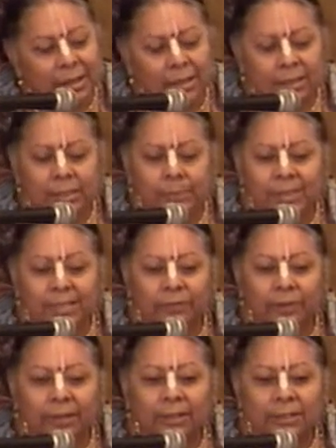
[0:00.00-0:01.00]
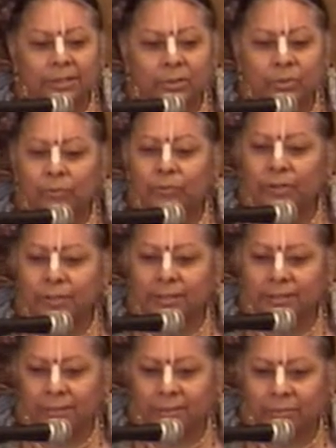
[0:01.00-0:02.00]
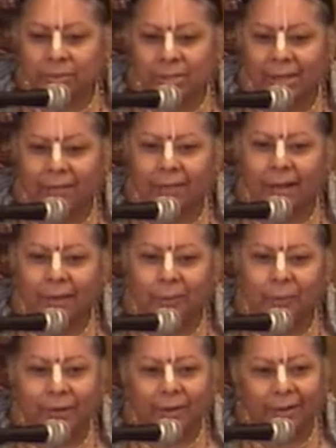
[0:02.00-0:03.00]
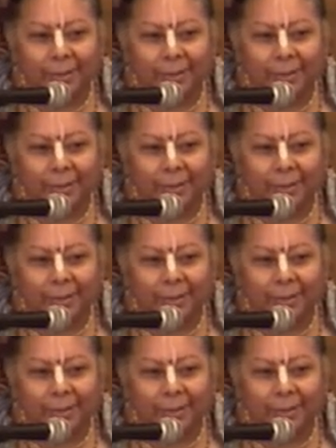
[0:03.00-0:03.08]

And specifically these two verses, which I thought were,